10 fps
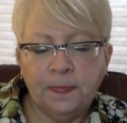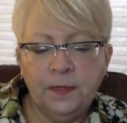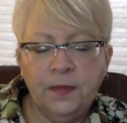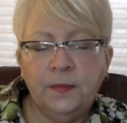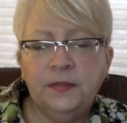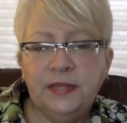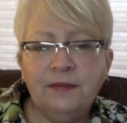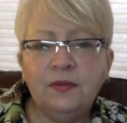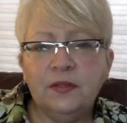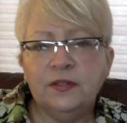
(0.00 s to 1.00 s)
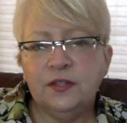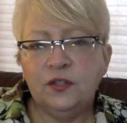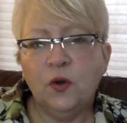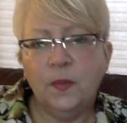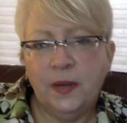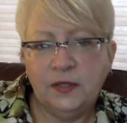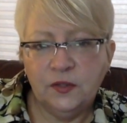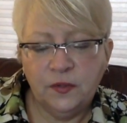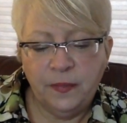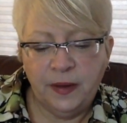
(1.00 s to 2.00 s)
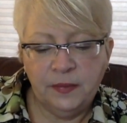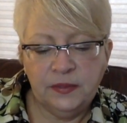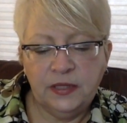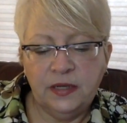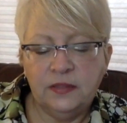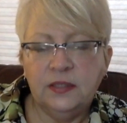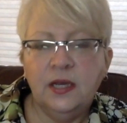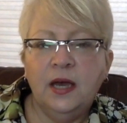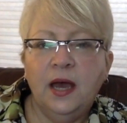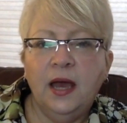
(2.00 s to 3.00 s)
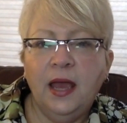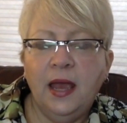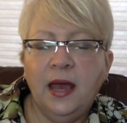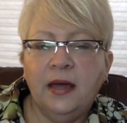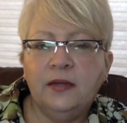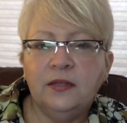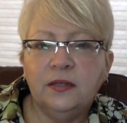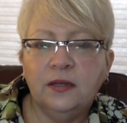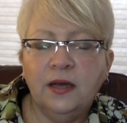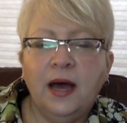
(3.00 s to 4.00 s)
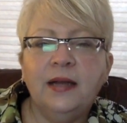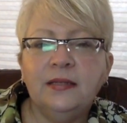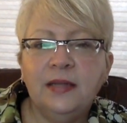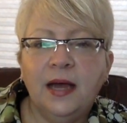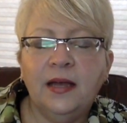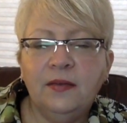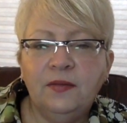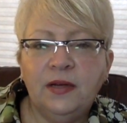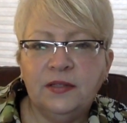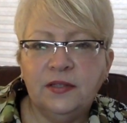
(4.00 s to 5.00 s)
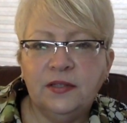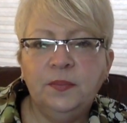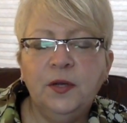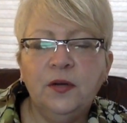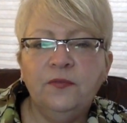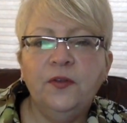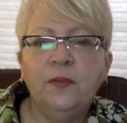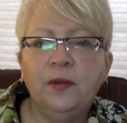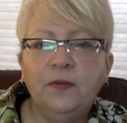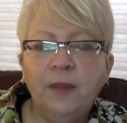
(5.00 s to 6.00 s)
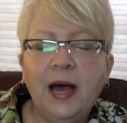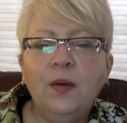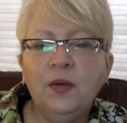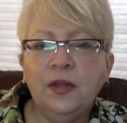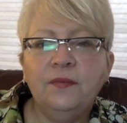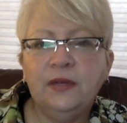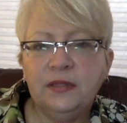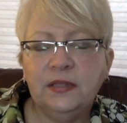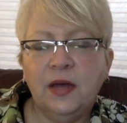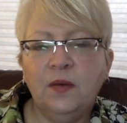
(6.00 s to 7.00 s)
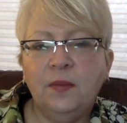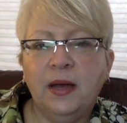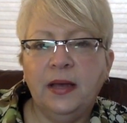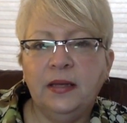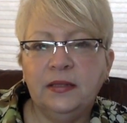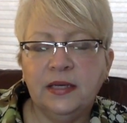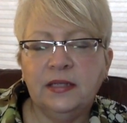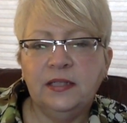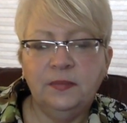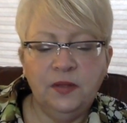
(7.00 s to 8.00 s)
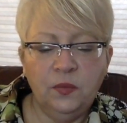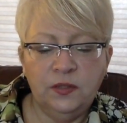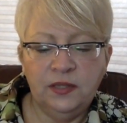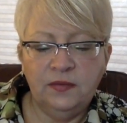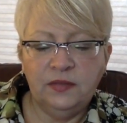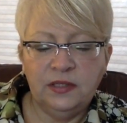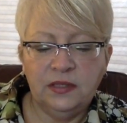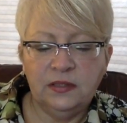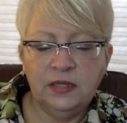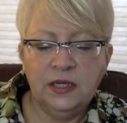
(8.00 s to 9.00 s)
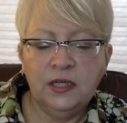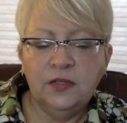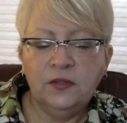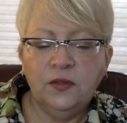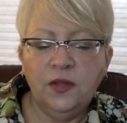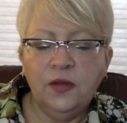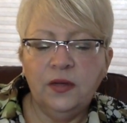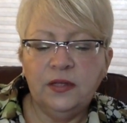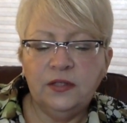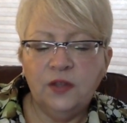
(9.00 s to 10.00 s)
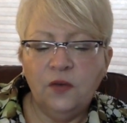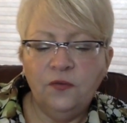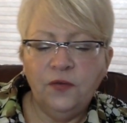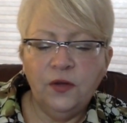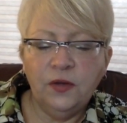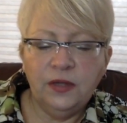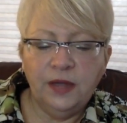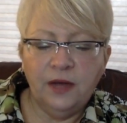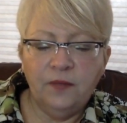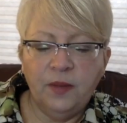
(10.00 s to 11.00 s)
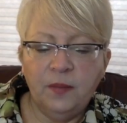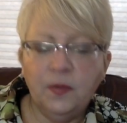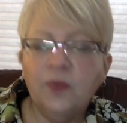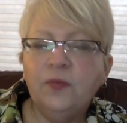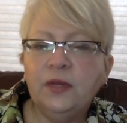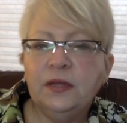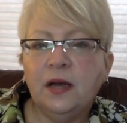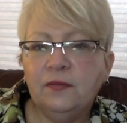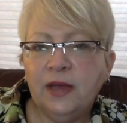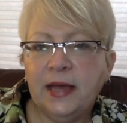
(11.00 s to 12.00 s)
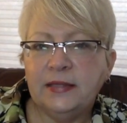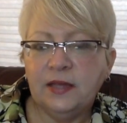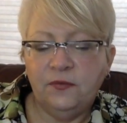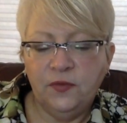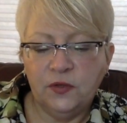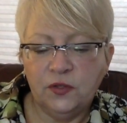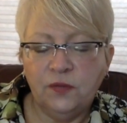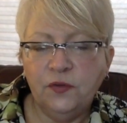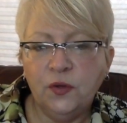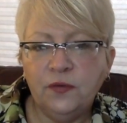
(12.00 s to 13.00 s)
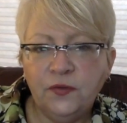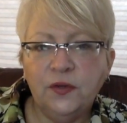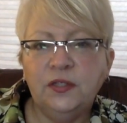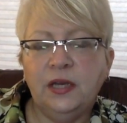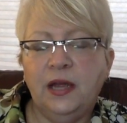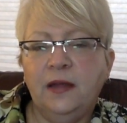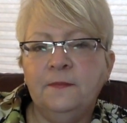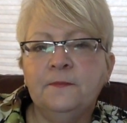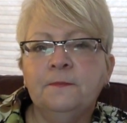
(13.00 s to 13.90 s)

the devil is the tormentor, the Bible says. And God has not given us a spirit of fear, but of power, love, and a sound mind, 2 Timothy 1:7 says. So there is no fear in love, but perfect love casts out fear. So if you're in fear today,